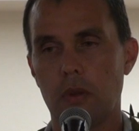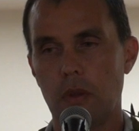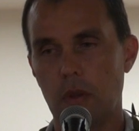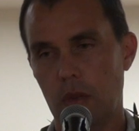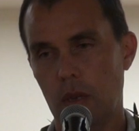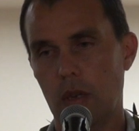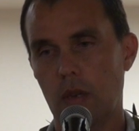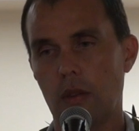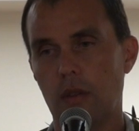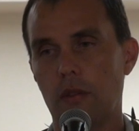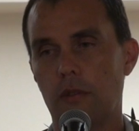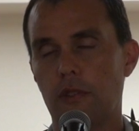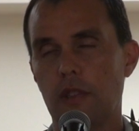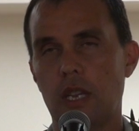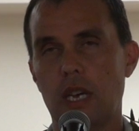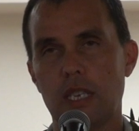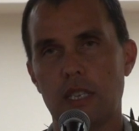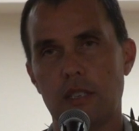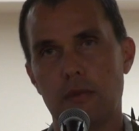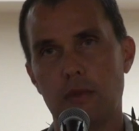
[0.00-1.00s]
The
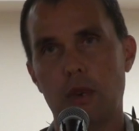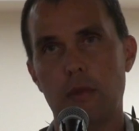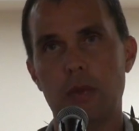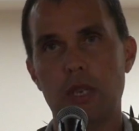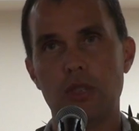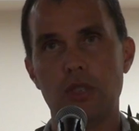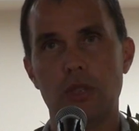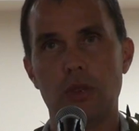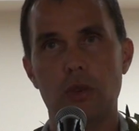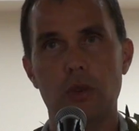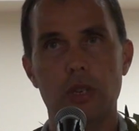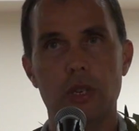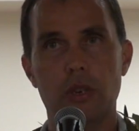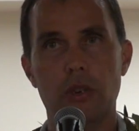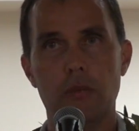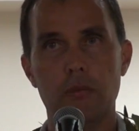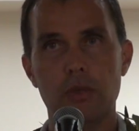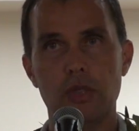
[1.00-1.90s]
philosopher I mentioned earlier,